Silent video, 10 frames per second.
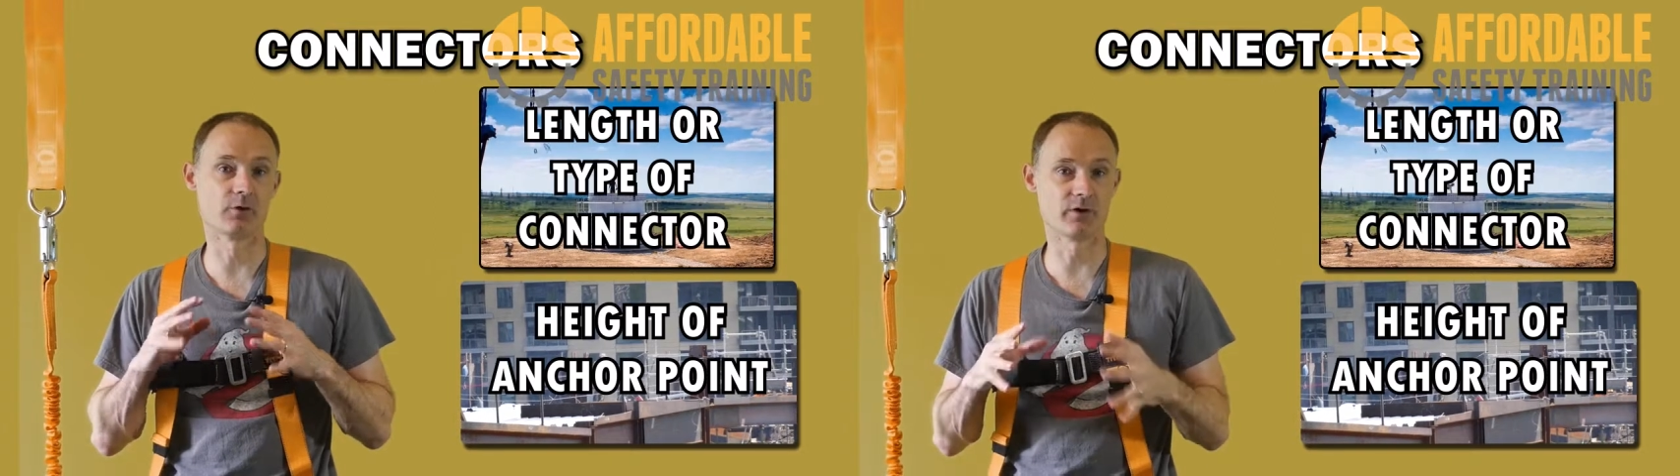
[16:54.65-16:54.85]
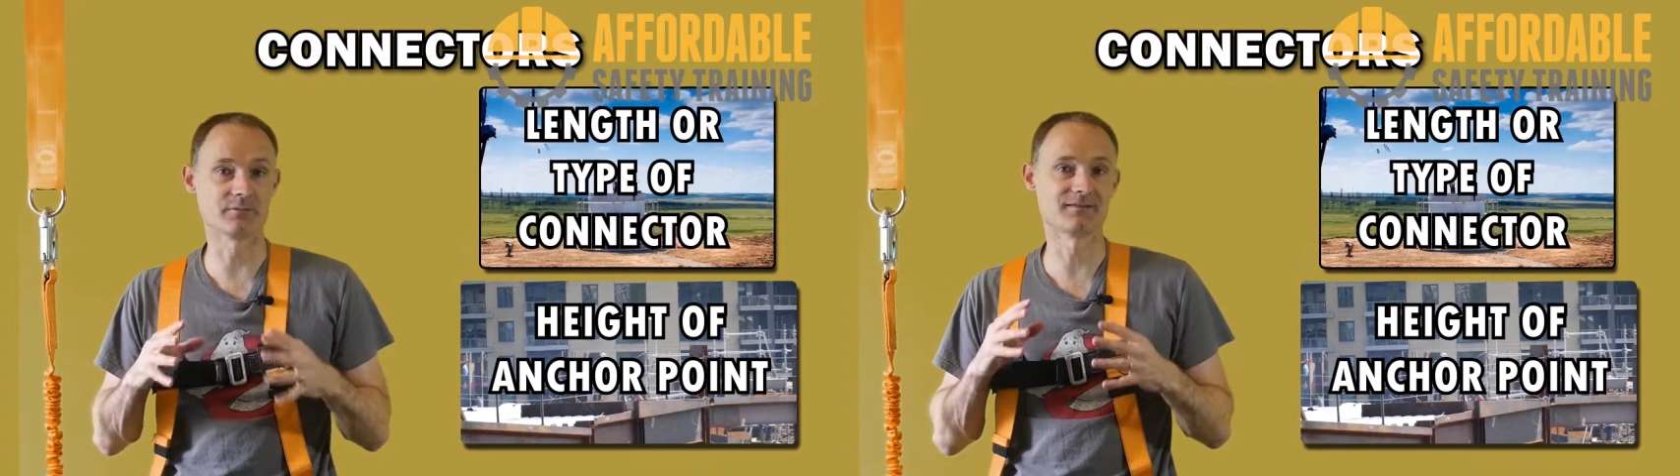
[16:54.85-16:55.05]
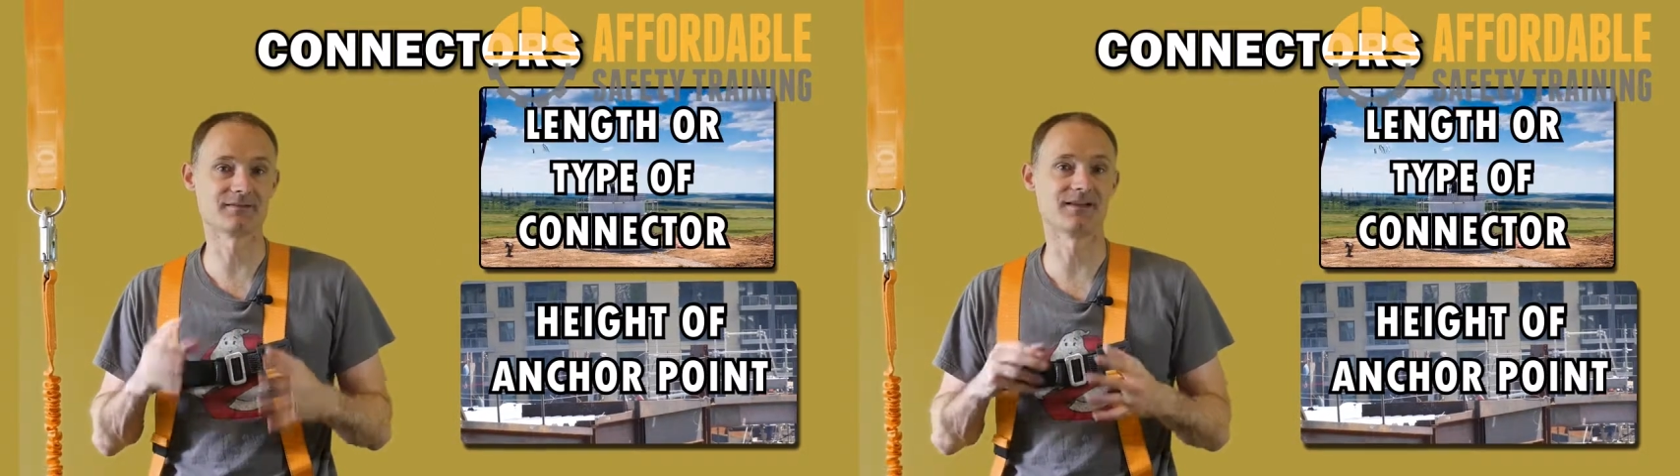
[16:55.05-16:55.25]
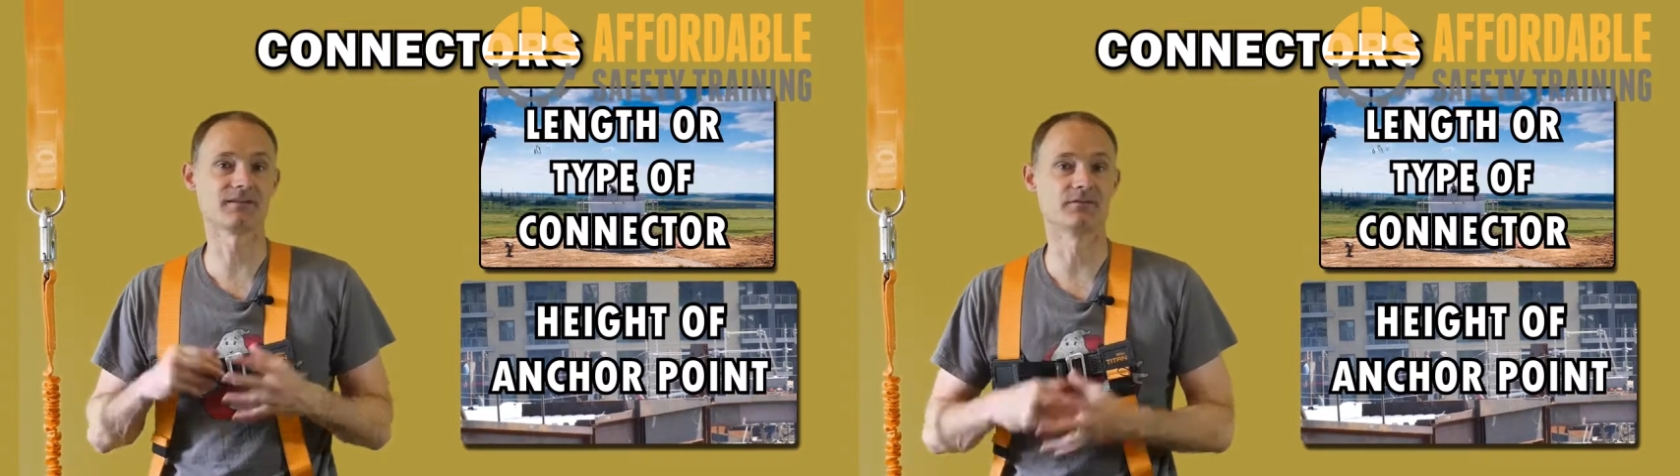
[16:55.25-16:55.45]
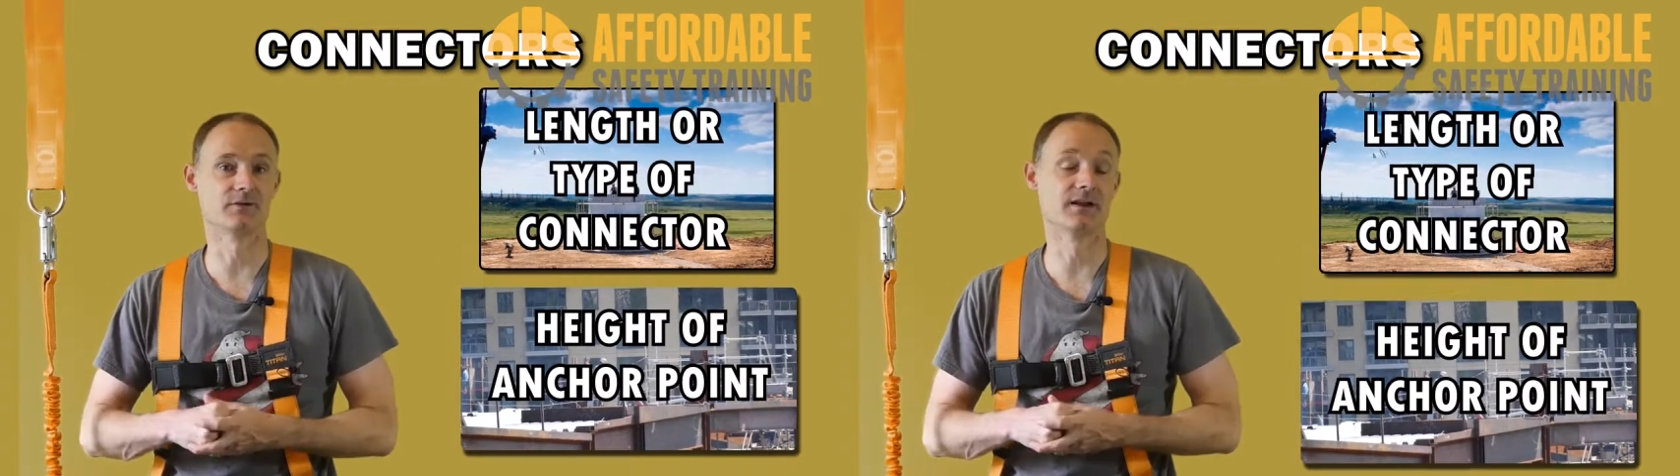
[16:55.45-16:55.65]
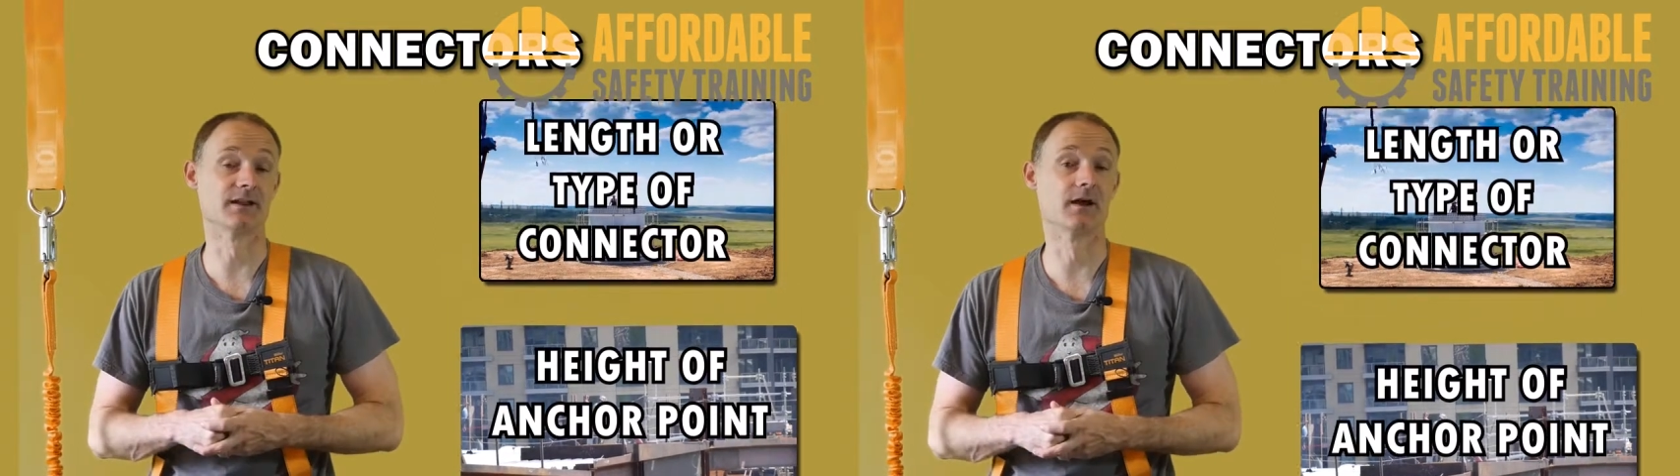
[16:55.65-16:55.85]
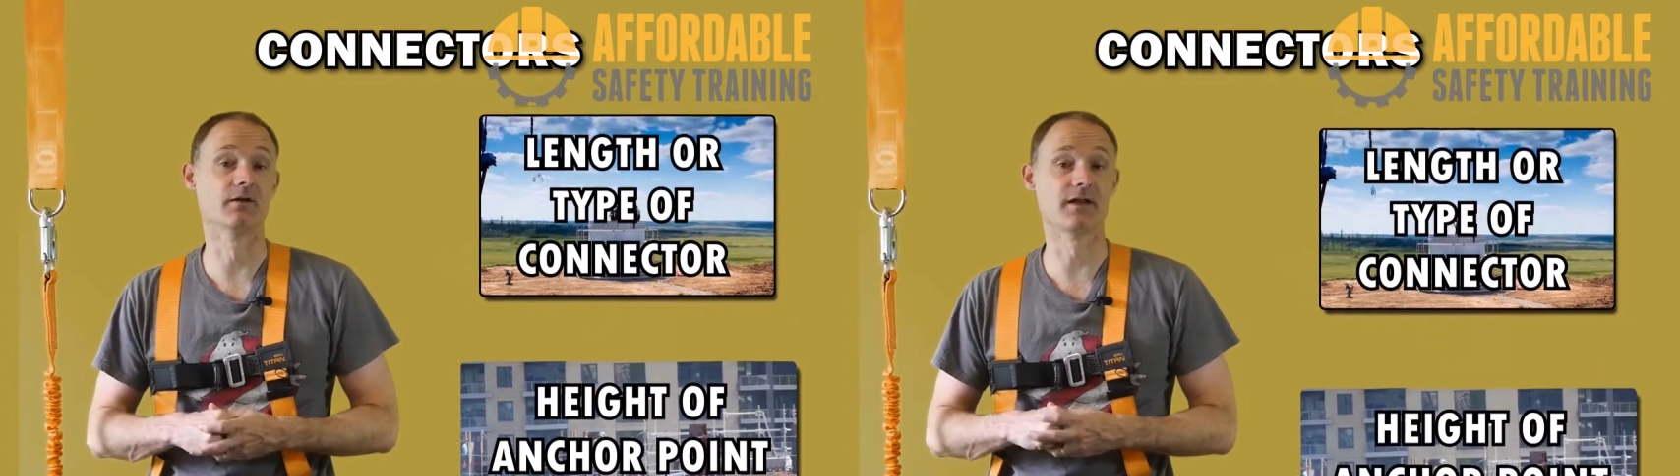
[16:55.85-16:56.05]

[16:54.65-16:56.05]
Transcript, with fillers: equipment selection right now,